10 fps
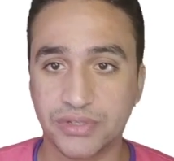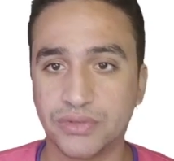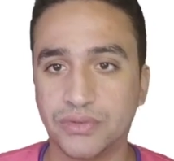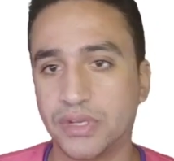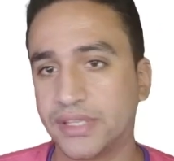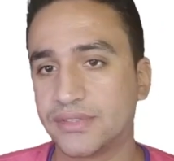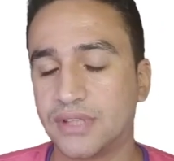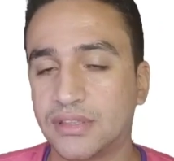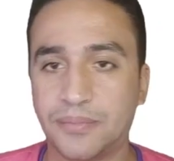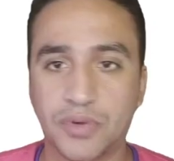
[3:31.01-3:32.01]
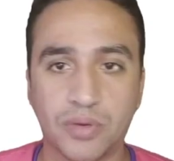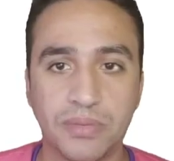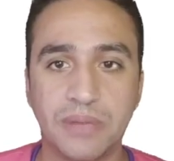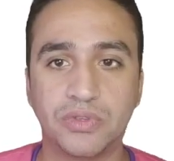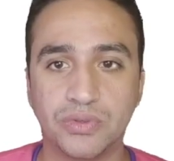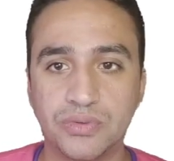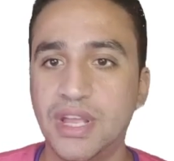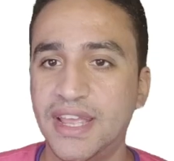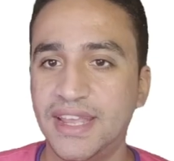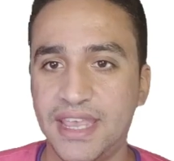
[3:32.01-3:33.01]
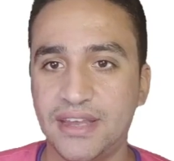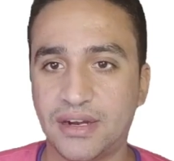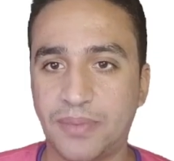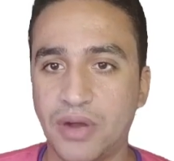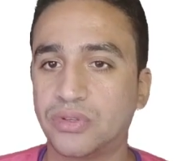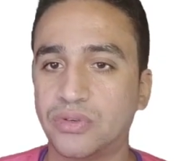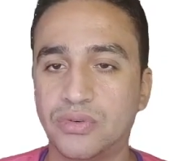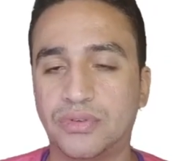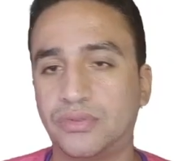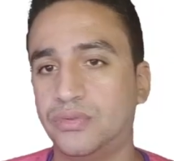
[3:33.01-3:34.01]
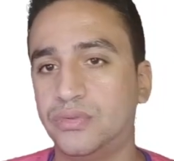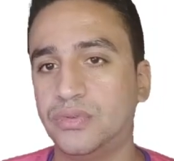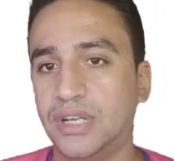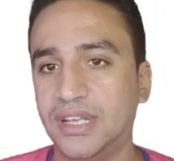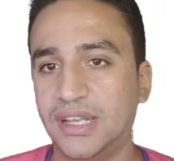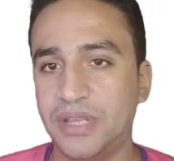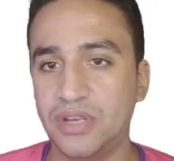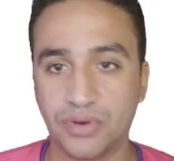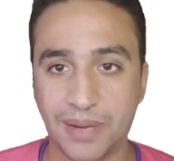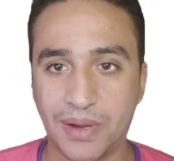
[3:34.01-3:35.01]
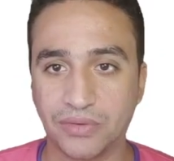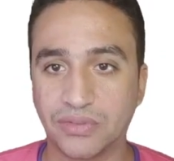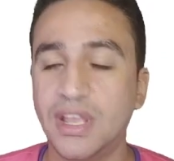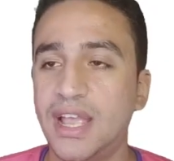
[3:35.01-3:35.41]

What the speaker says: so it's not a problem to care about or to be worried about.